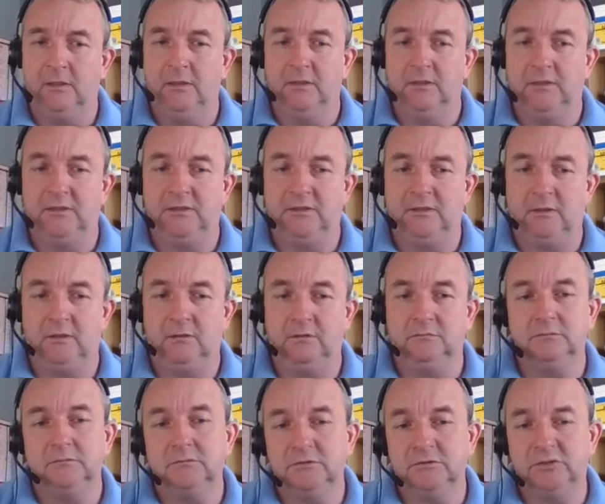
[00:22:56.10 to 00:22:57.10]
so
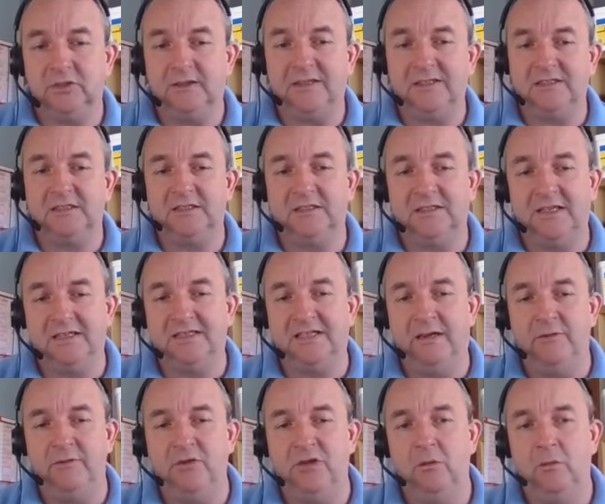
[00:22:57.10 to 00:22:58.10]
that's
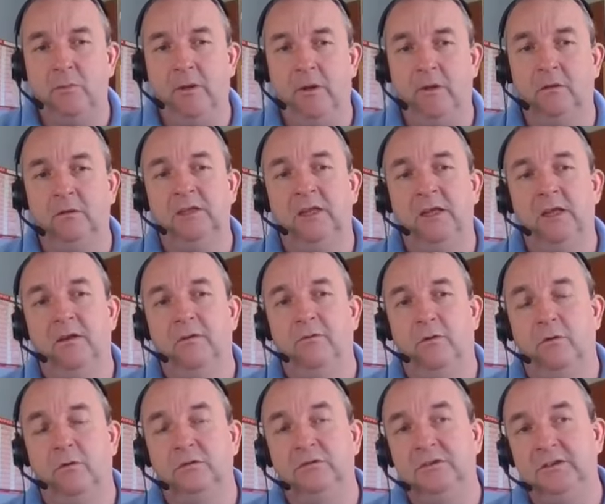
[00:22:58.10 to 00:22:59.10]
our new build
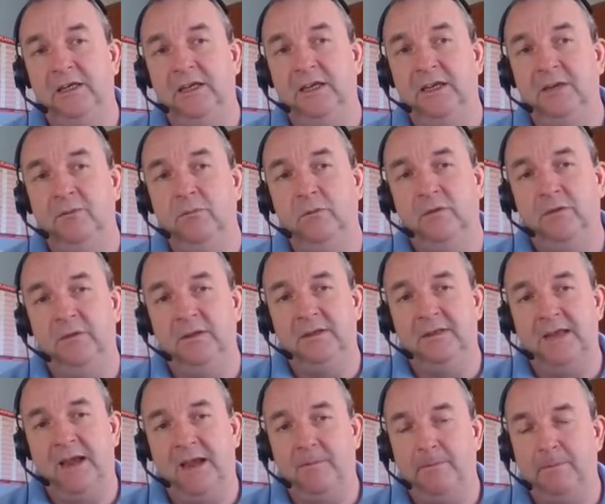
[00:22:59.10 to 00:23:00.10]
for dealing with the
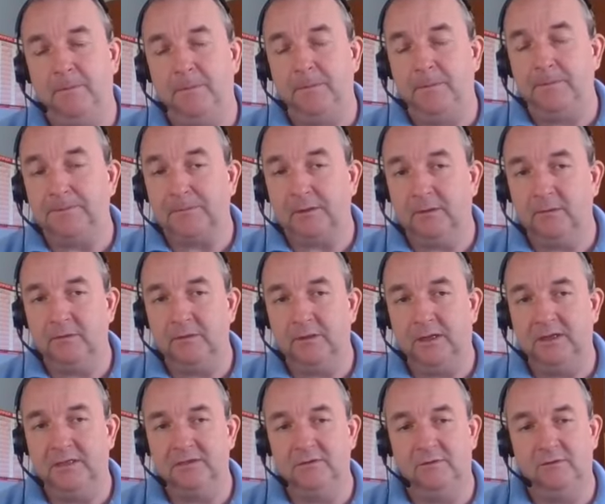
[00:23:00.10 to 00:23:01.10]
damp.
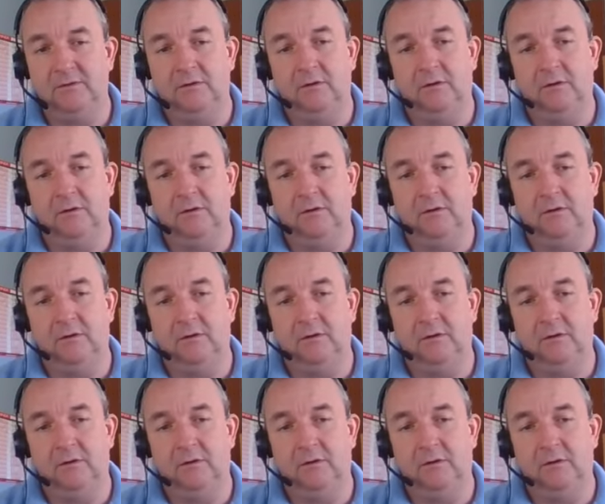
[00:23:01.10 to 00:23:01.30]
Okay, so if you've got